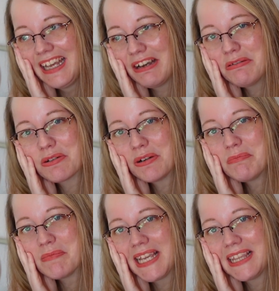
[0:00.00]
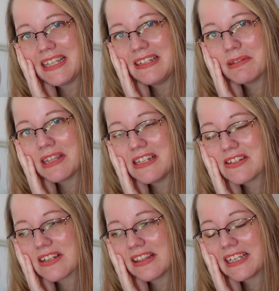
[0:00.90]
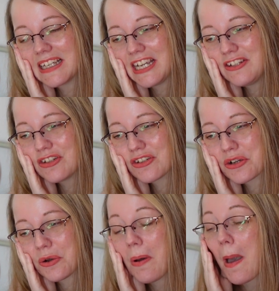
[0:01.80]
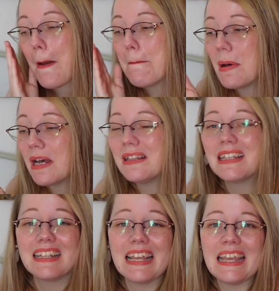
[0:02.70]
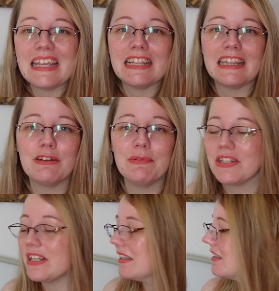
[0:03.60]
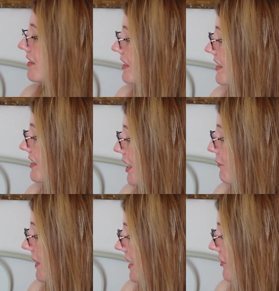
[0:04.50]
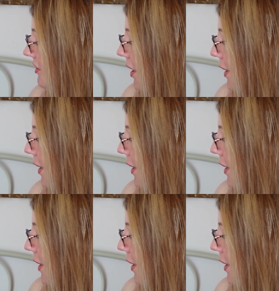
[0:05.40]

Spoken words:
I was gonna make these like ages ago, but hey, life is as life is.